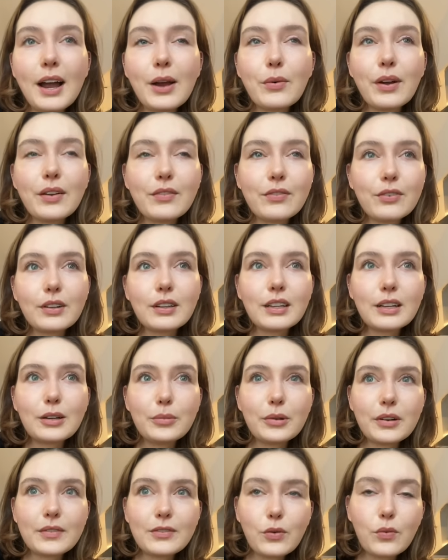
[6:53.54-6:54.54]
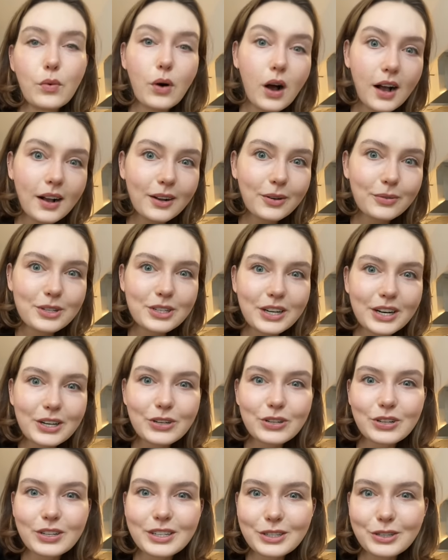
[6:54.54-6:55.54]
I went for a little bit of a walk, which I
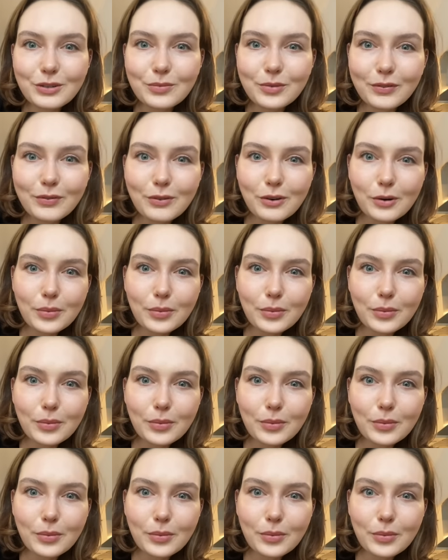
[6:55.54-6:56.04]
usually do before